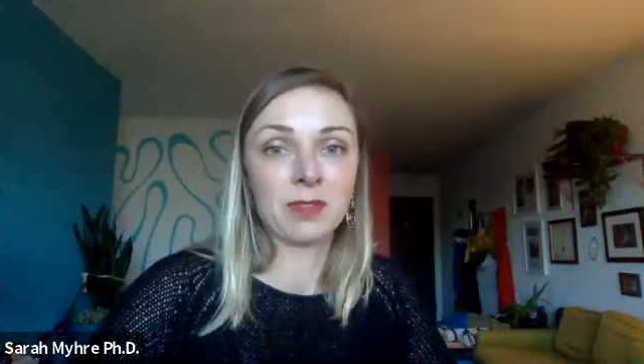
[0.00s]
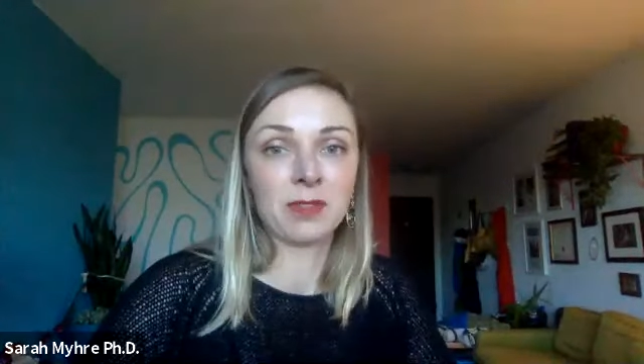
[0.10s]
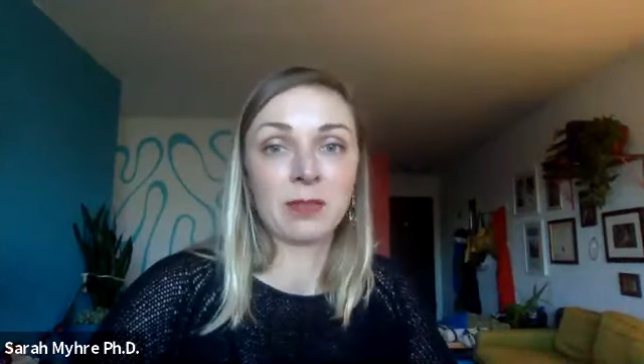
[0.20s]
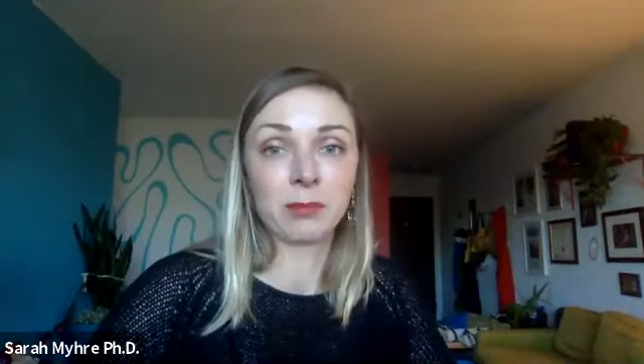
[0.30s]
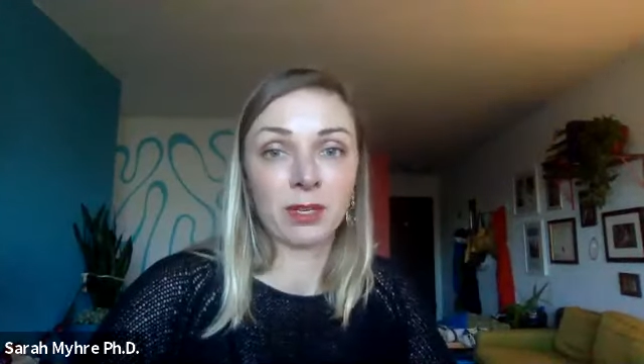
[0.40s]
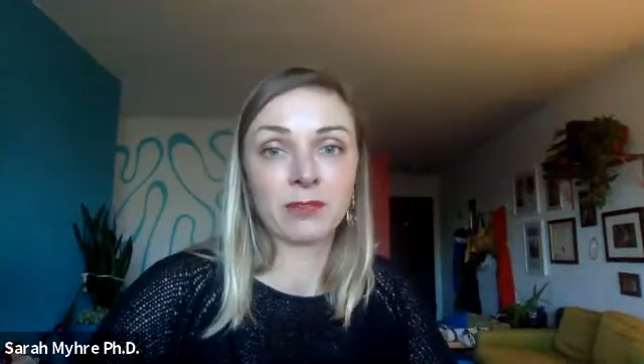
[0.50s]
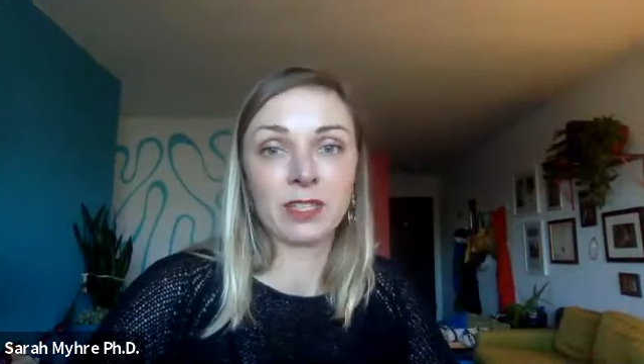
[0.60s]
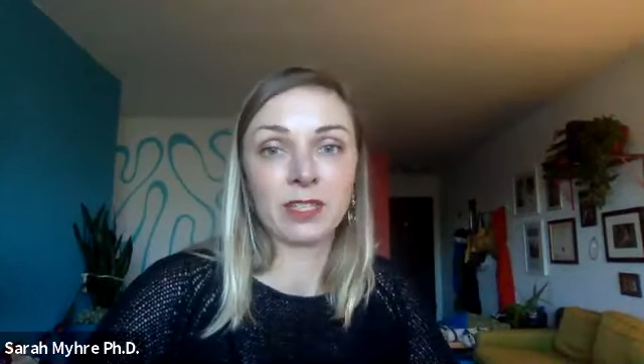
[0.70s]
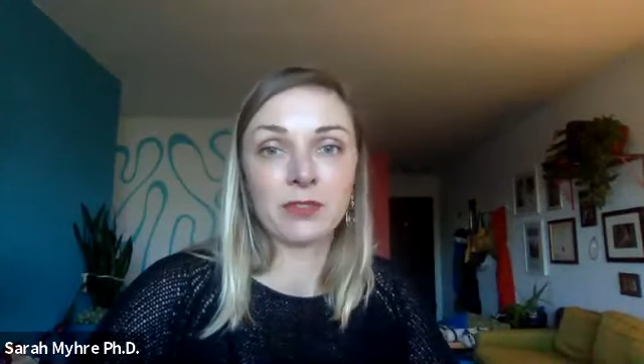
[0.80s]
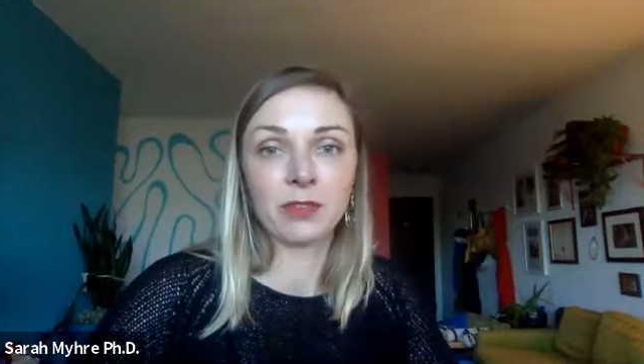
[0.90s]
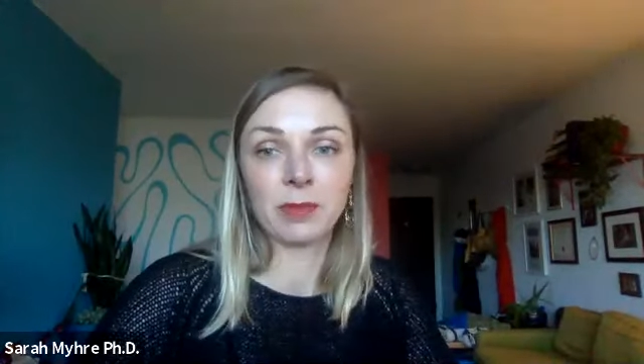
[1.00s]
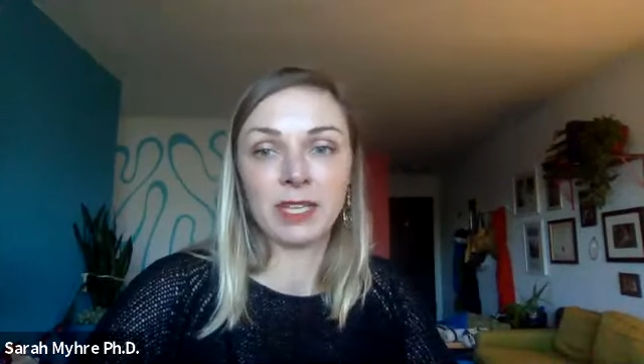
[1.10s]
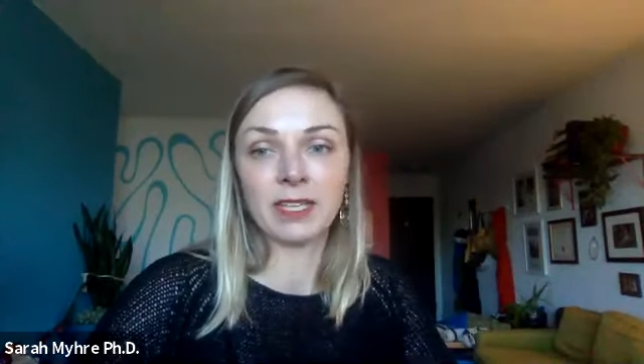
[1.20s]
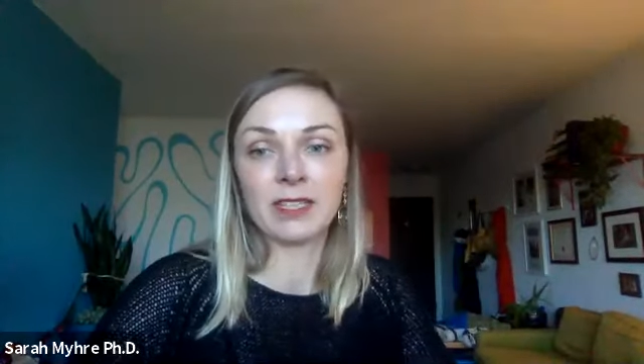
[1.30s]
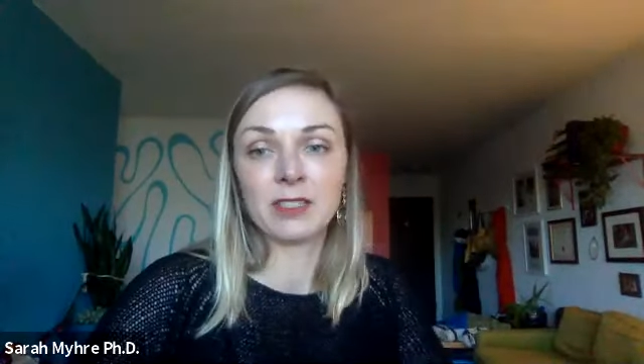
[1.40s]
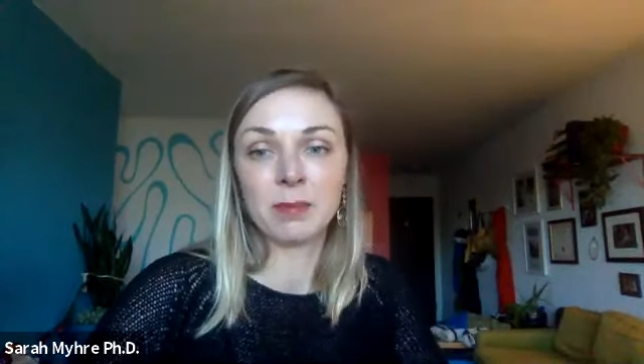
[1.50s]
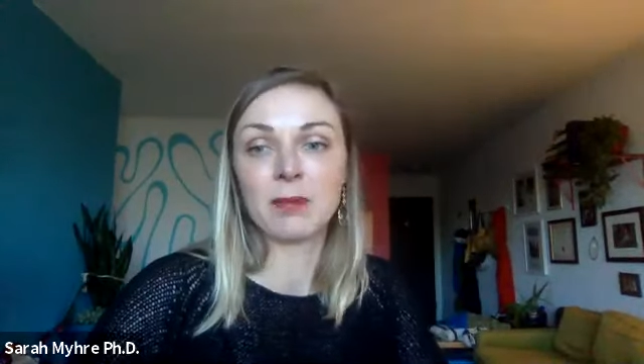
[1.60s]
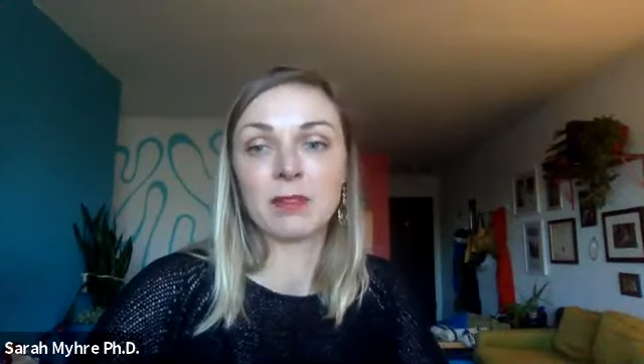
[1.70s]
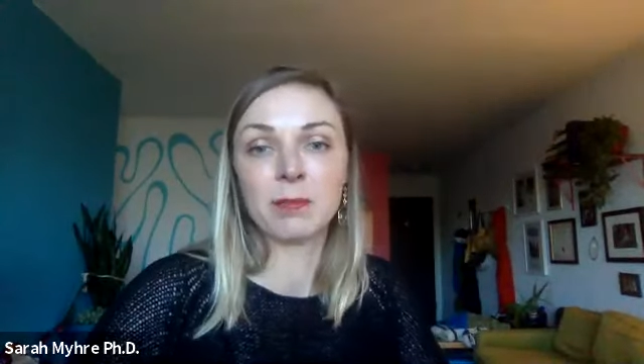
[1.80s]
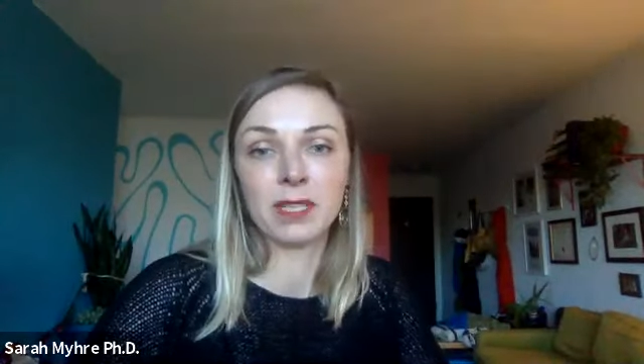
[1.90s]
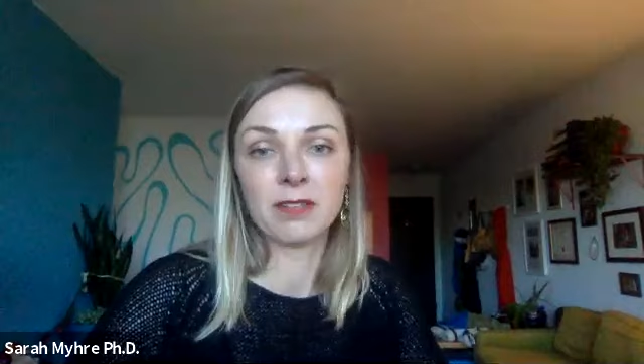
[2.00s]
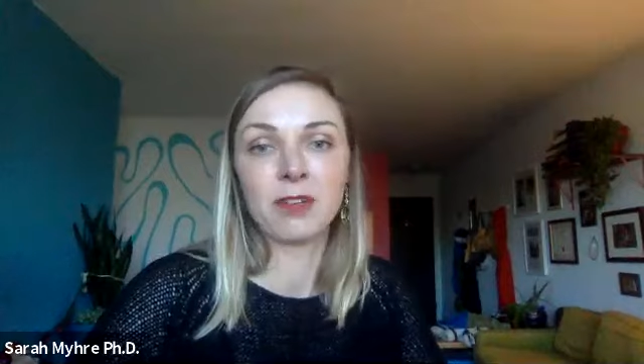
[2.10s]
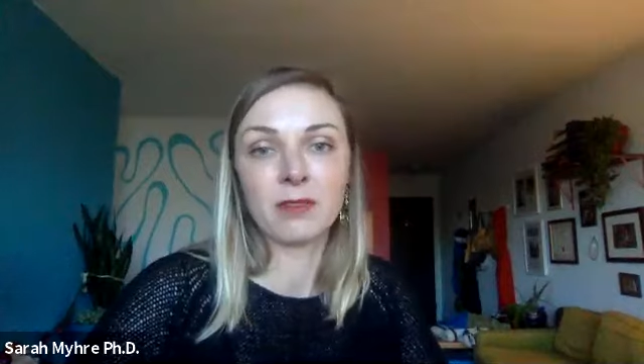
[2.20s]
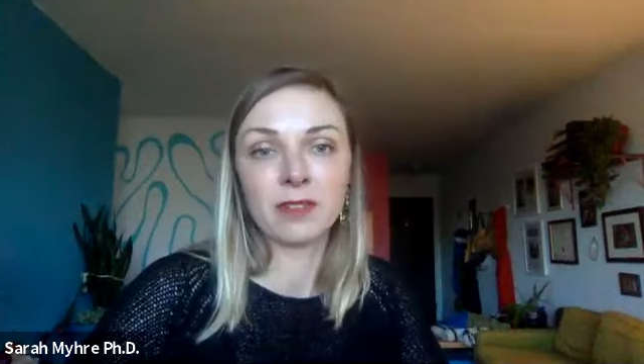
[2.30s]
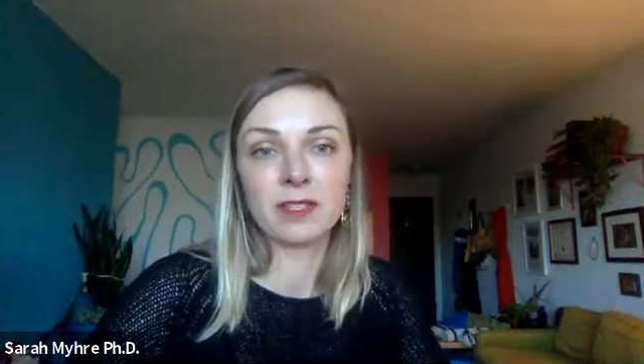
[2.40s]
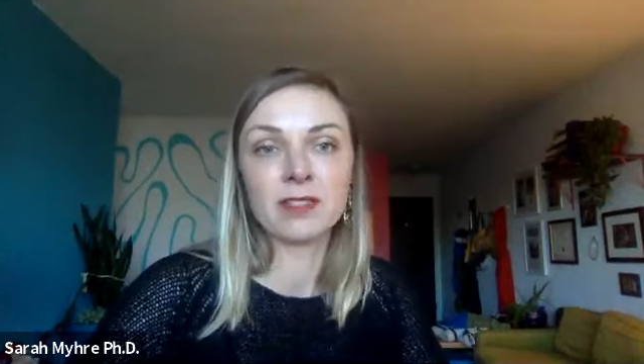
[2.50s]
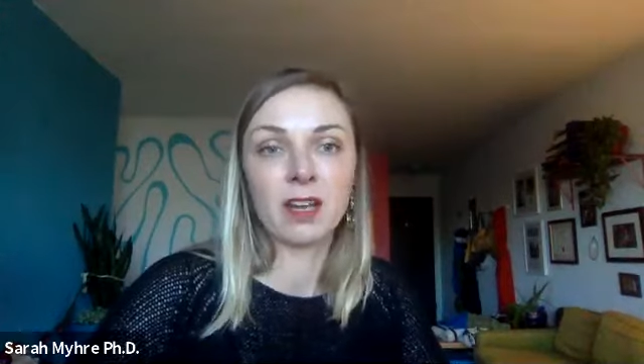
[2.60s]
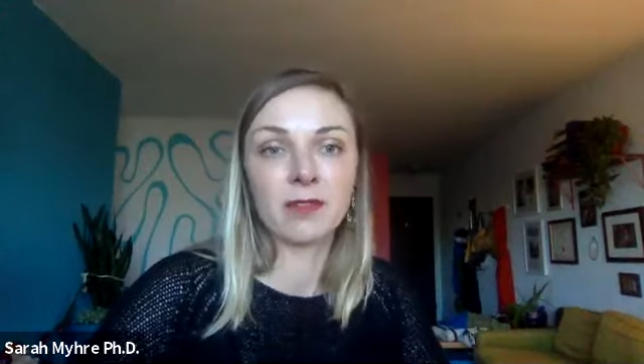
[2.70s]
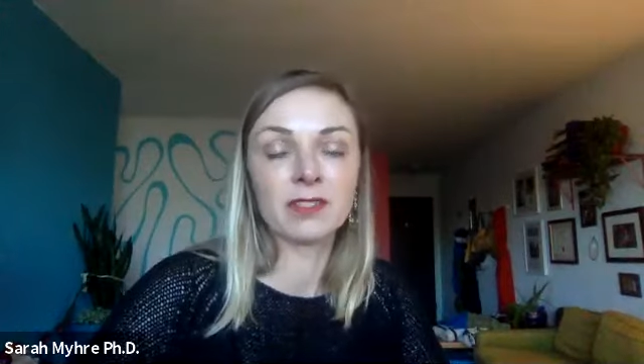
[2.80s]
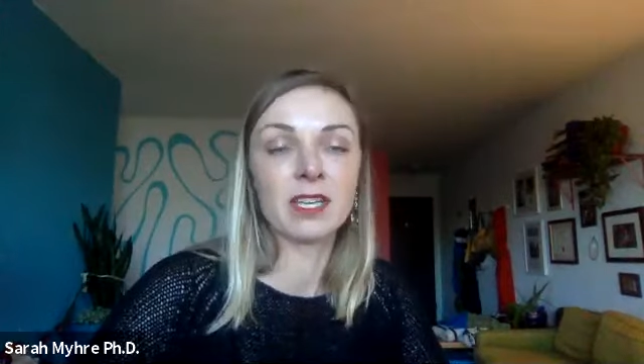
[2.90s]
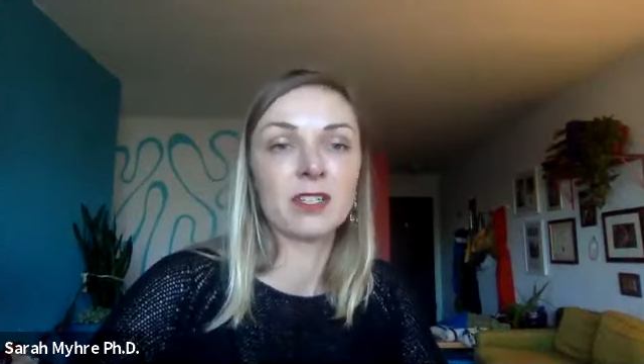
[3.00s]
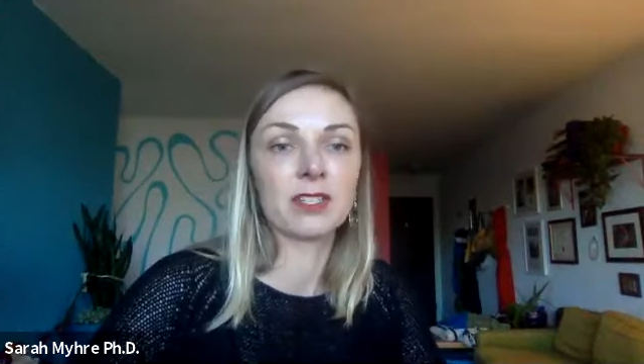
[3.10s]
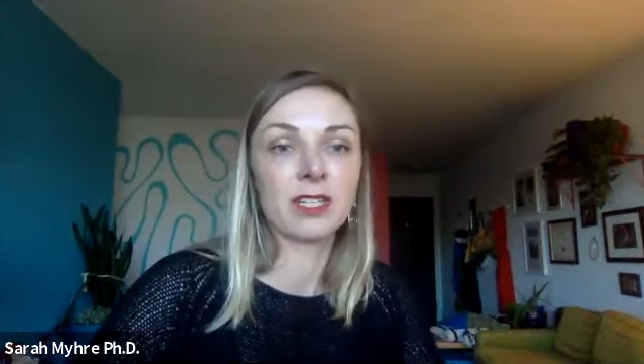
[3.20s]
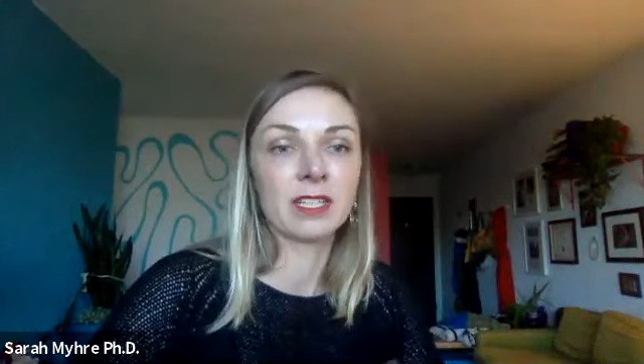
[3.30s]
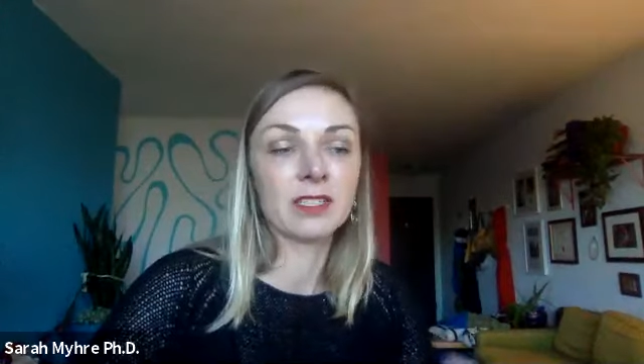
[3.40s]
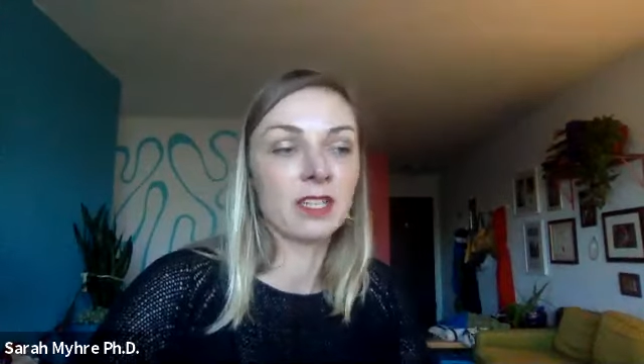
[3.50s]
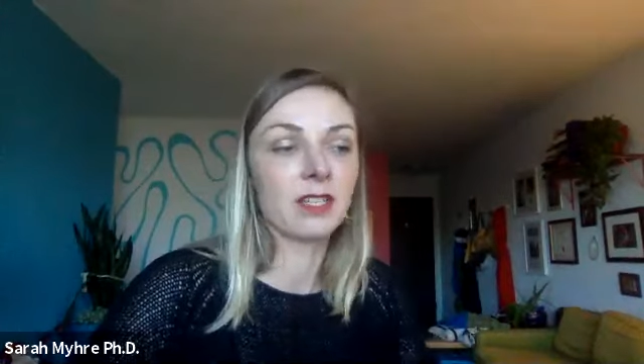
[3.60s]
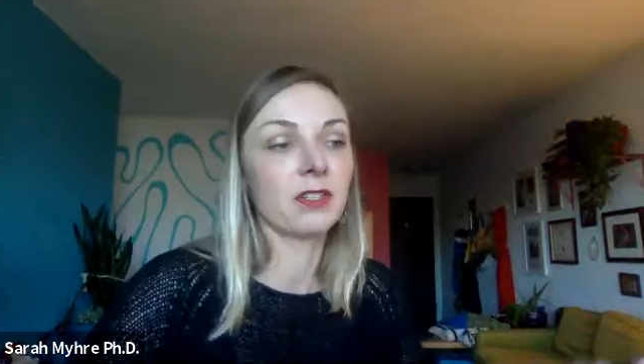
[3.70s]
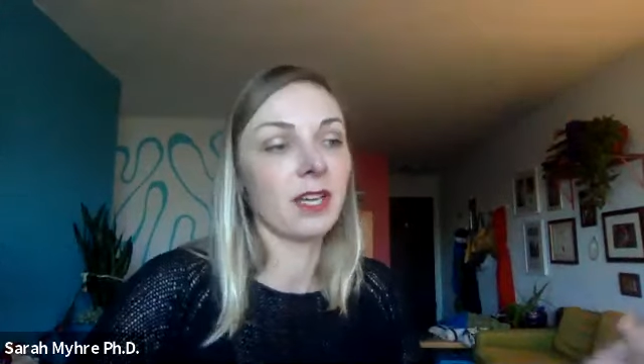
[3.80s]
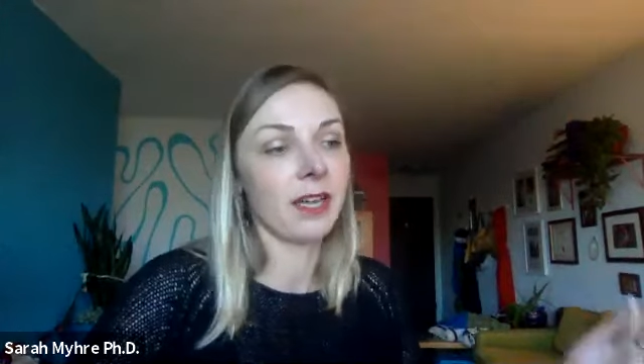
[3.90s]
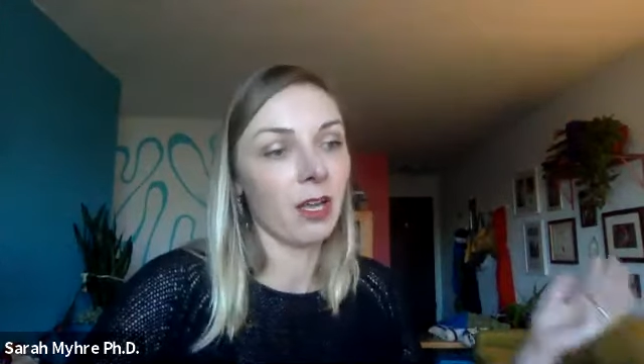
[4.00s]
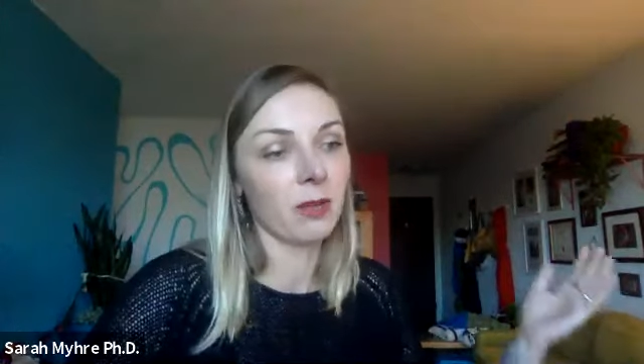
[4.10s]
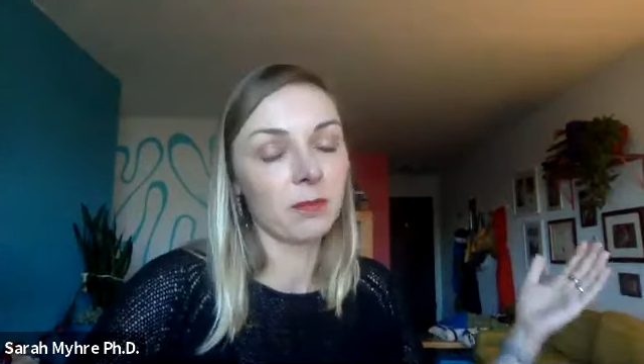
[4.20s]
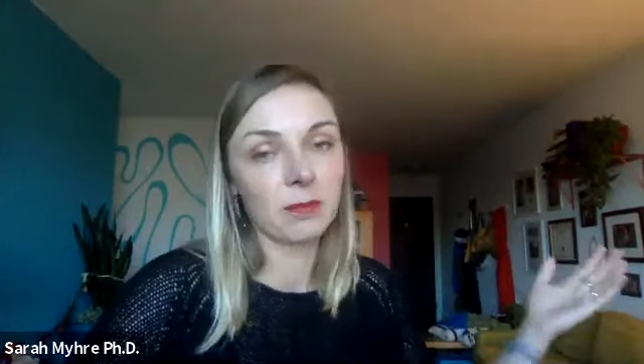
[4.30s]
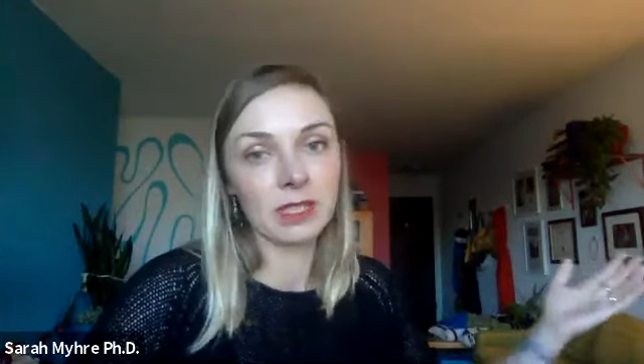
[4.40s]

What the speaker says: fucking privilege for me to be able to be involved in this conversation and continue to help